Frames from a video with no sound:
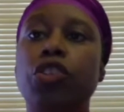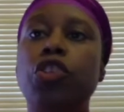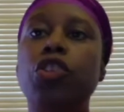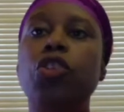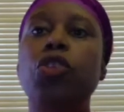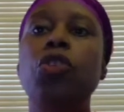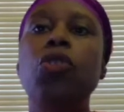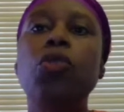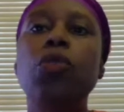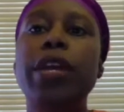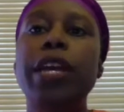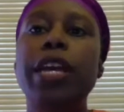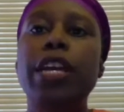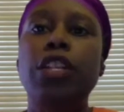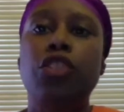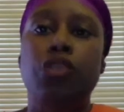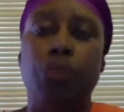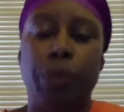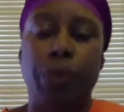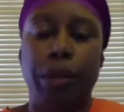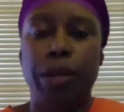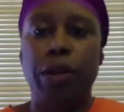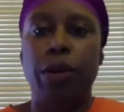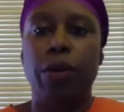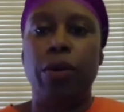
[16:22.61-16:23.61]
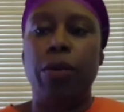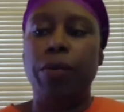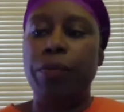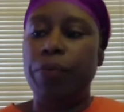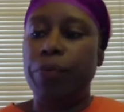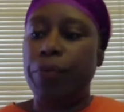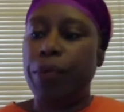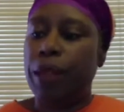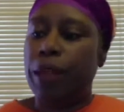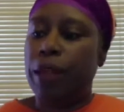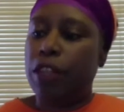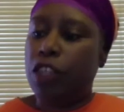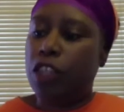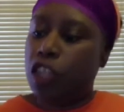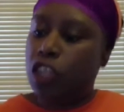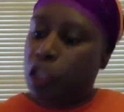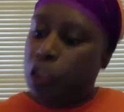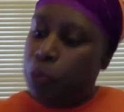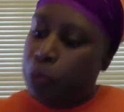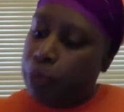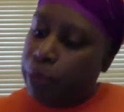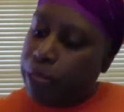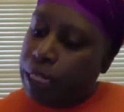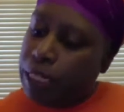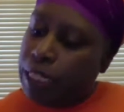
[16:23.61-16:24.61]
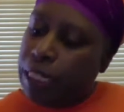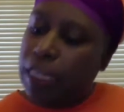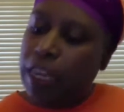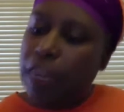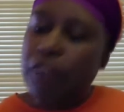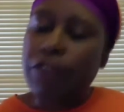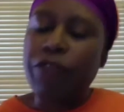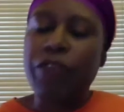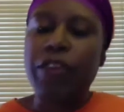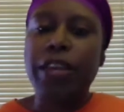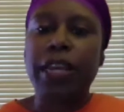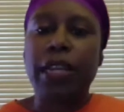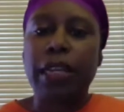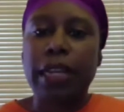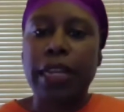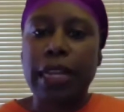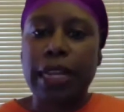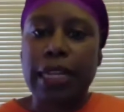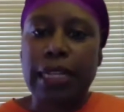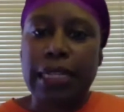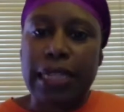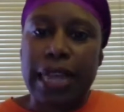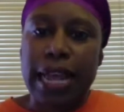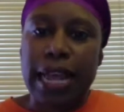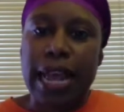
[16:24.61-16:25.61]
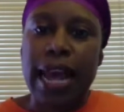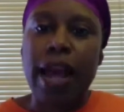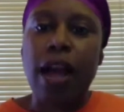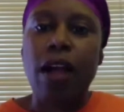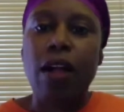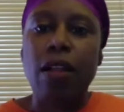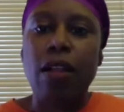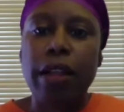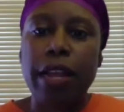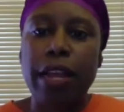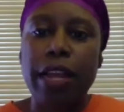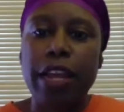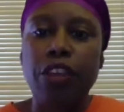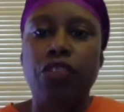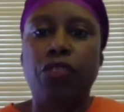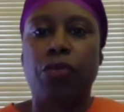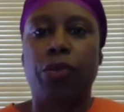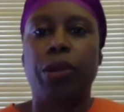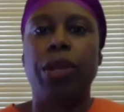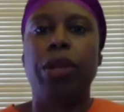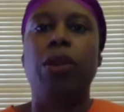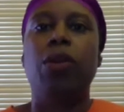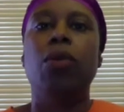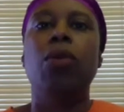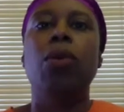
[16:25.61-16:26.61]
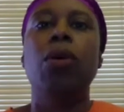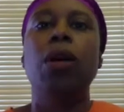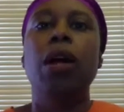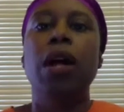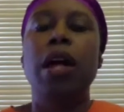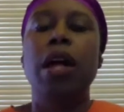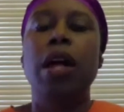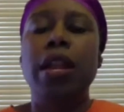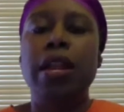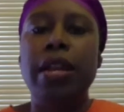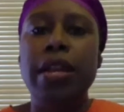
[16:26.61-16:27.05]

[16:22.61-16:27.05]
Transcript: to Israel to specifically tell Israel